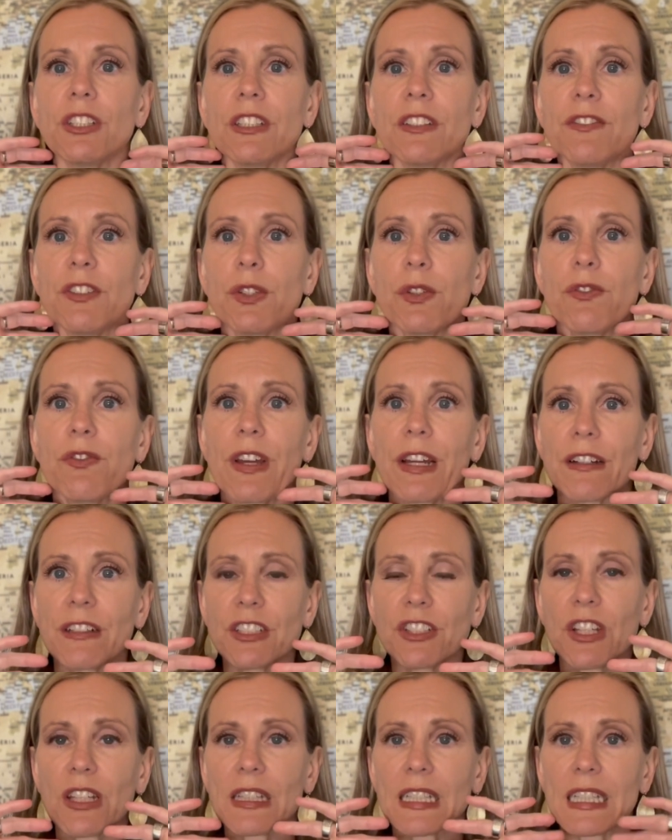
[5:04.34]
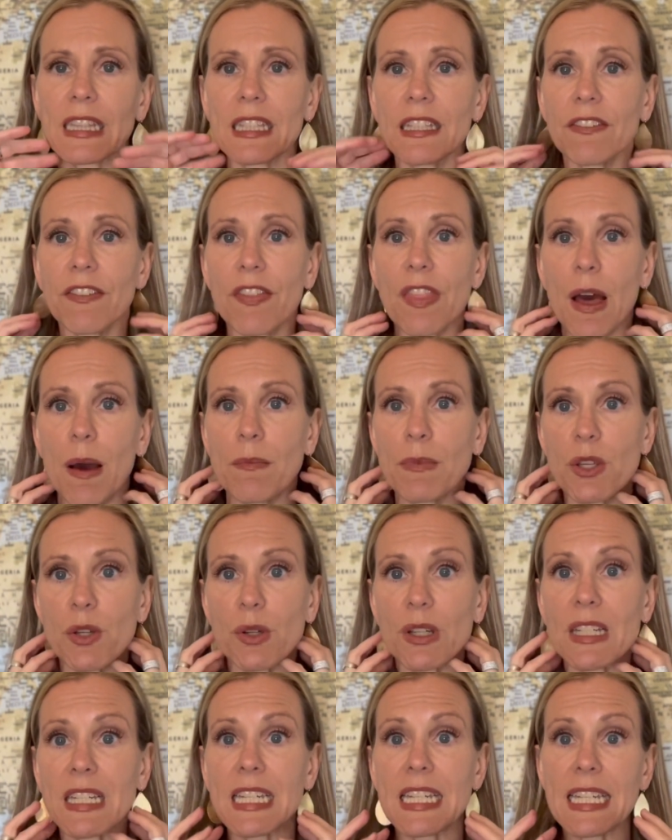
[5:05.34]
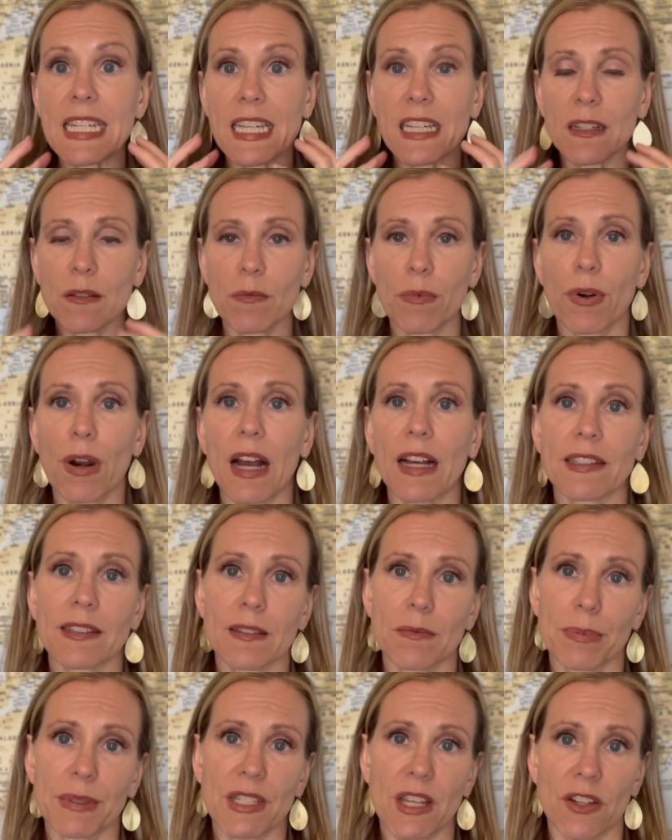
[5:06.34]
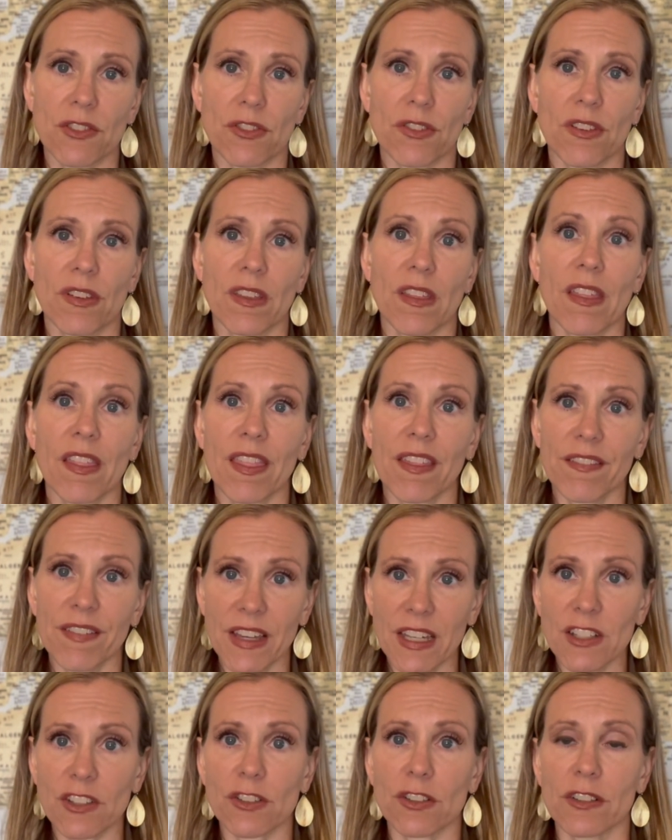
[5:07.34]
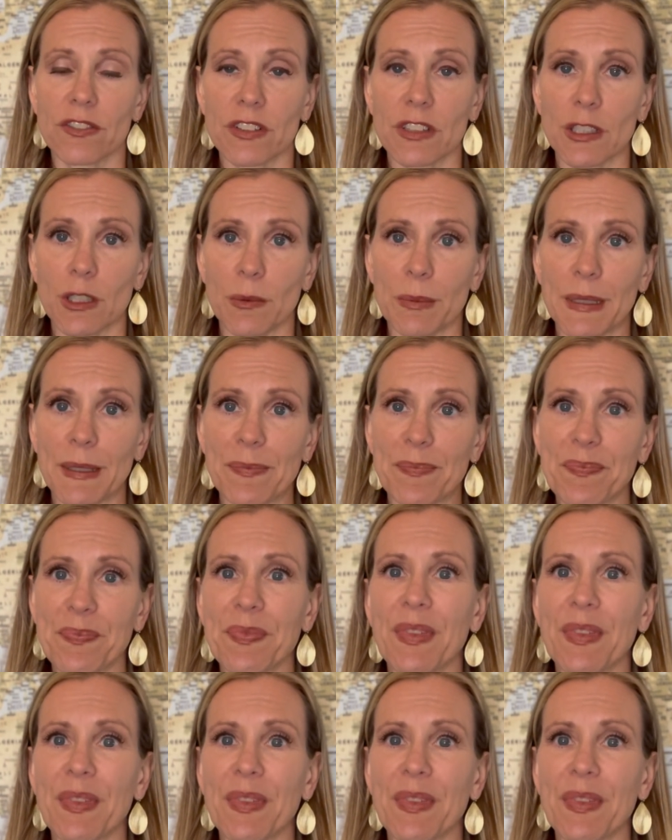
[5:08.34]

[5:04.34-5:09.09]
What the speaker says: if you very gently lift them, you can decompress potentially the vagus nerve a little bit.